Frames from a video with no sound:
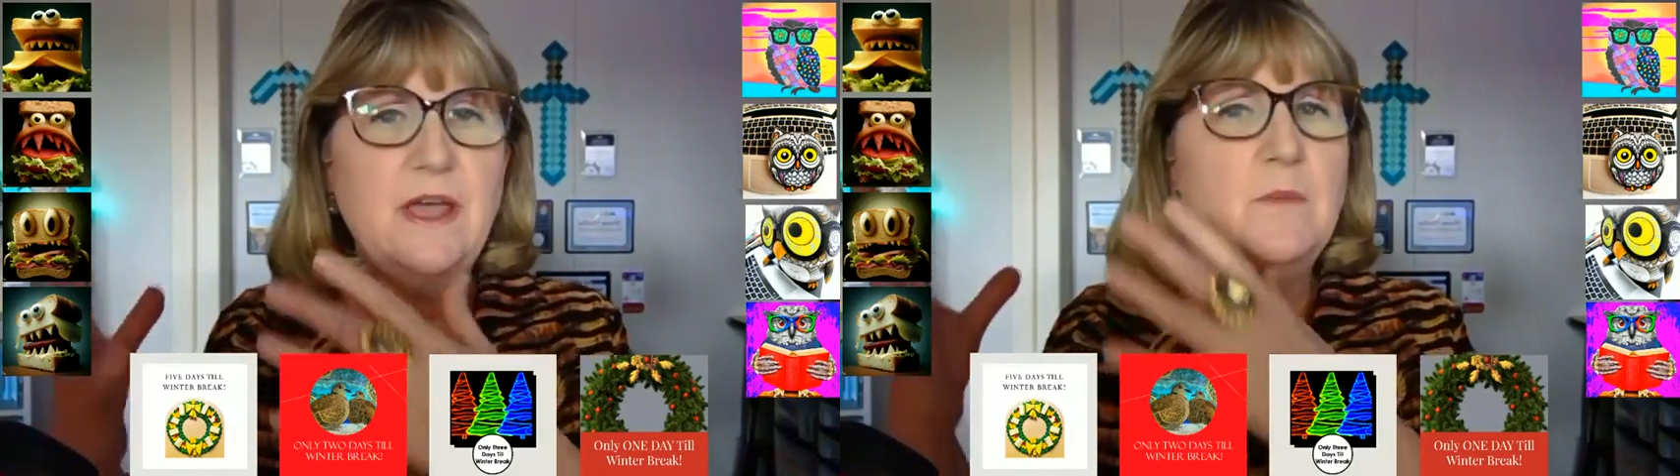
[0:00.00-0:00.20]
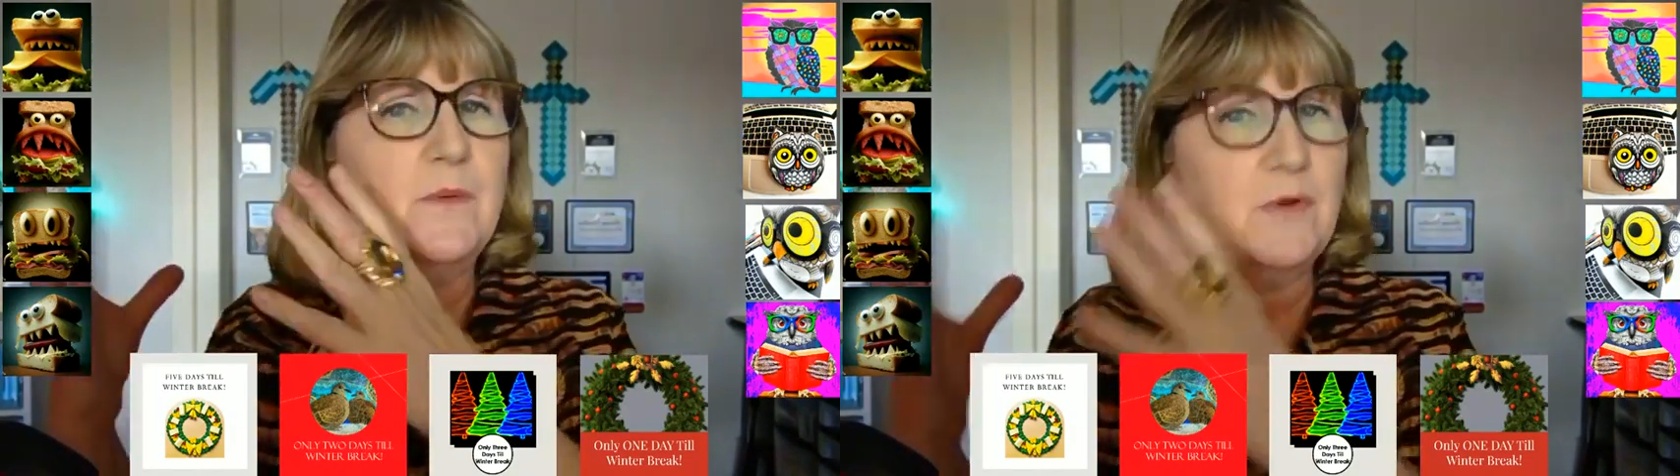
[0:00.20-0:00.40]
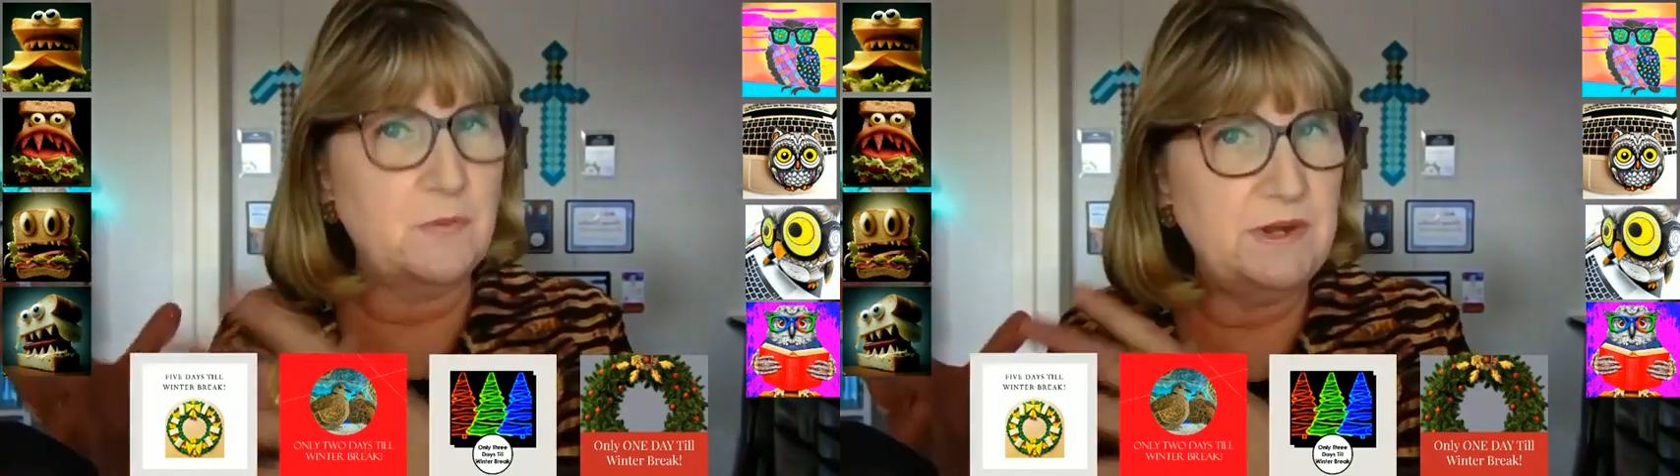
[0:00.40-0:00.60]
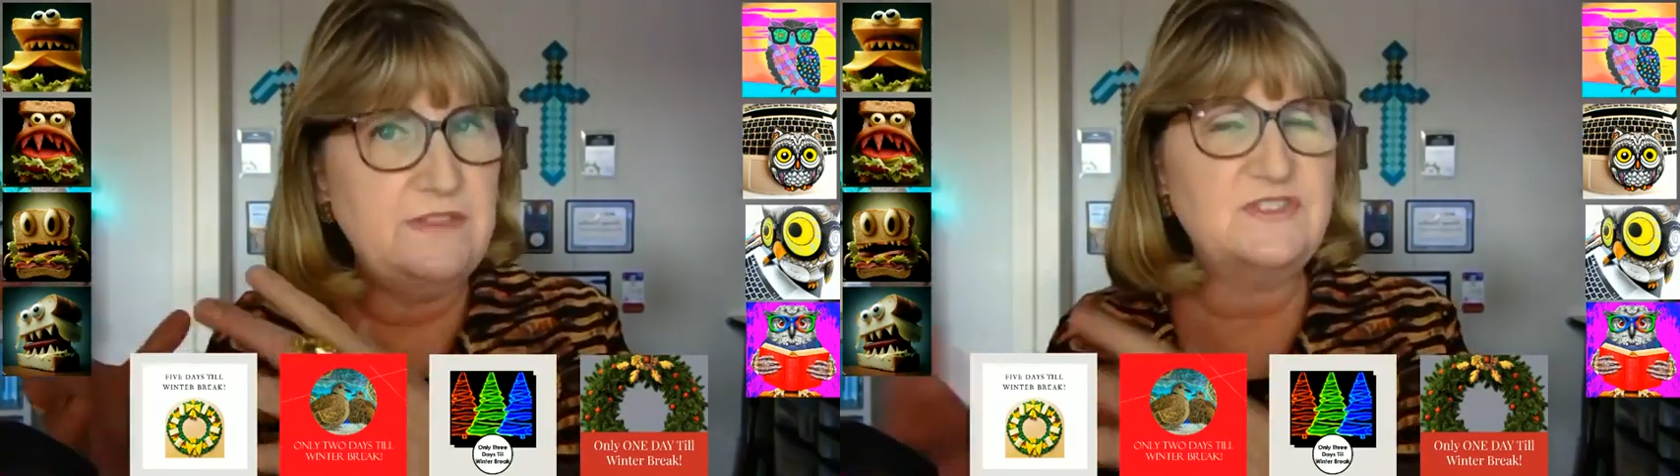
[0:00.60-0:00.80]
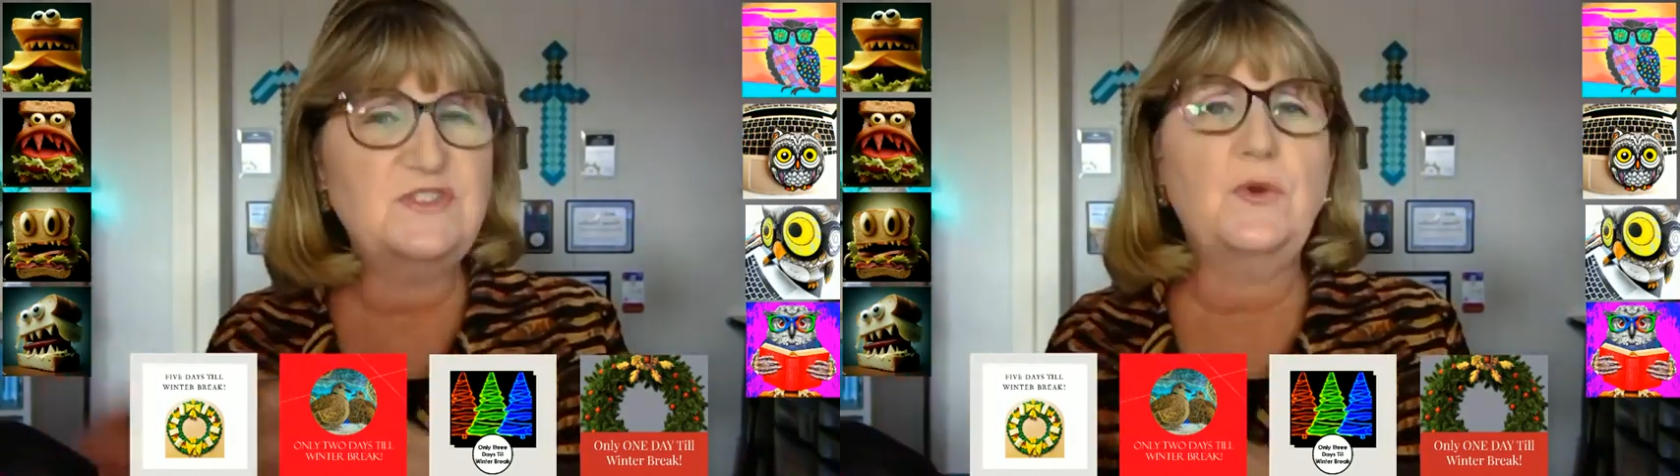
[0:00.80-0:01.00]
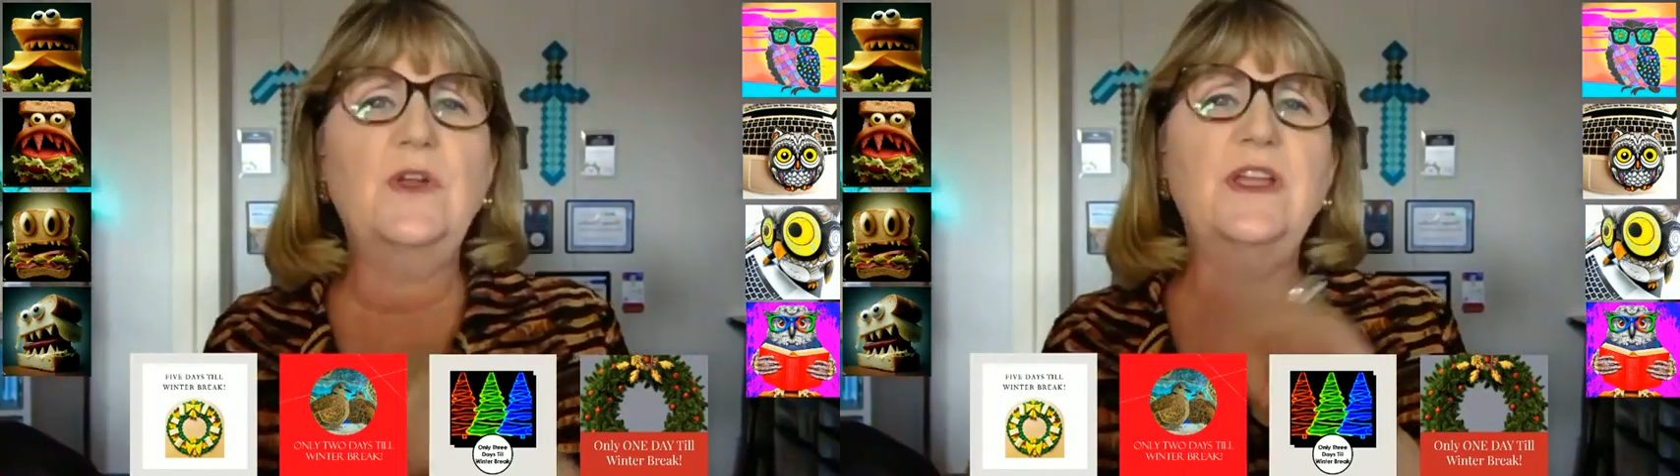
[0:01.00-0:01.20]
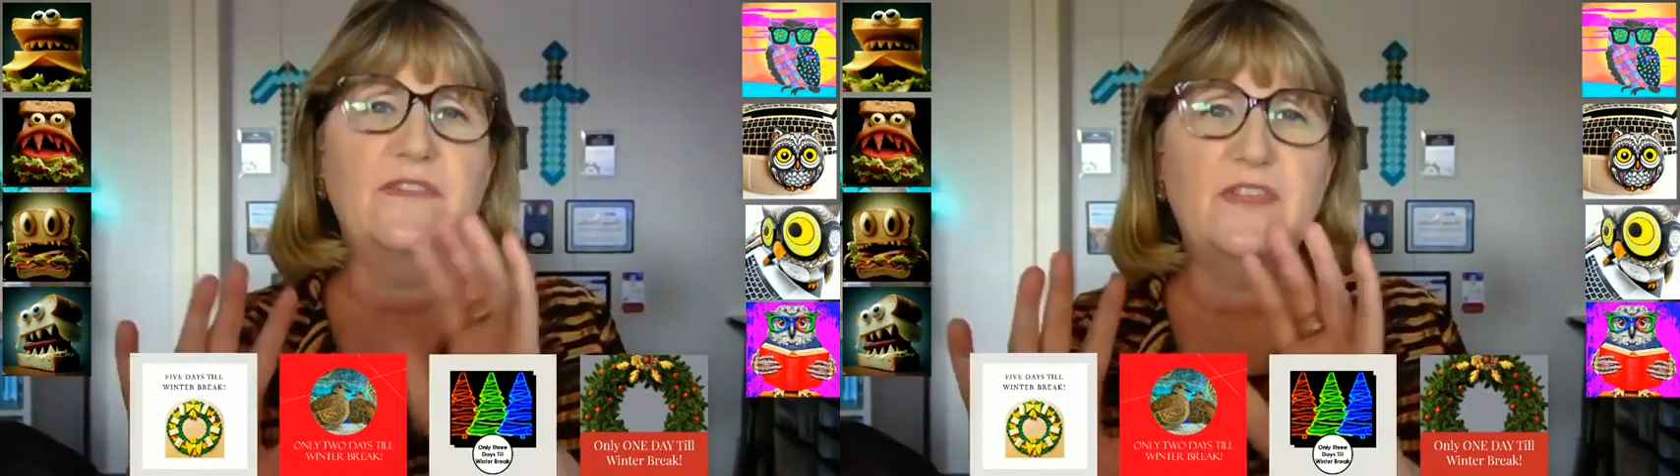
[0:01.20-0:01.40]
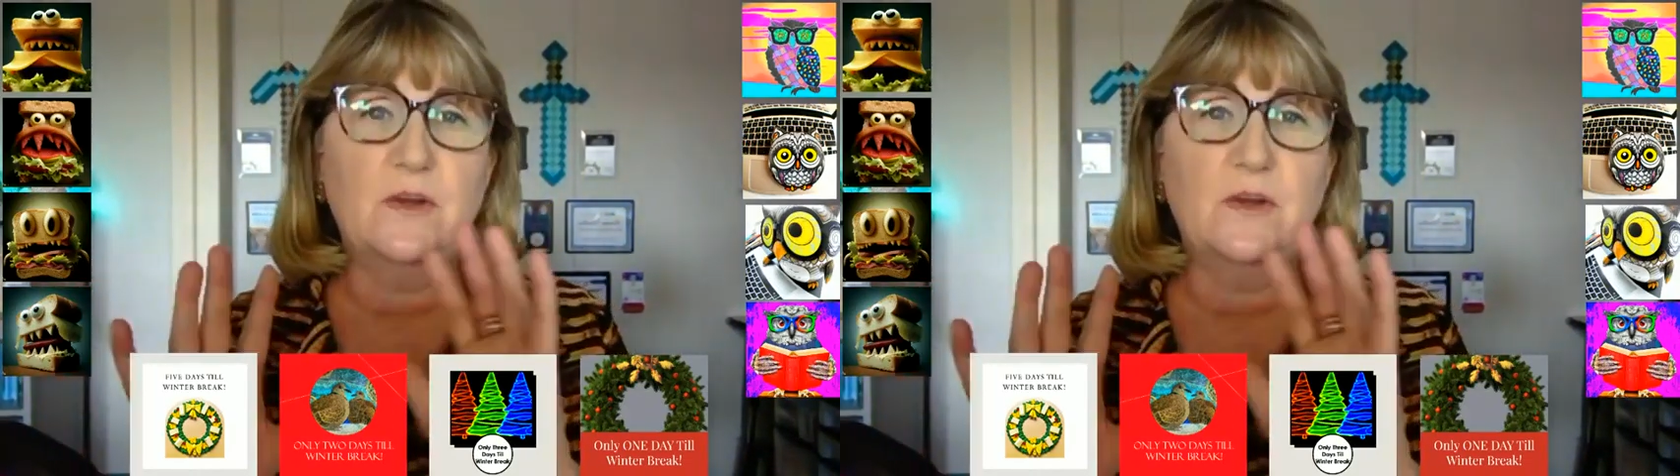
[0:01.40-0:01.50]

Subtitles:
but we were reading the story, and there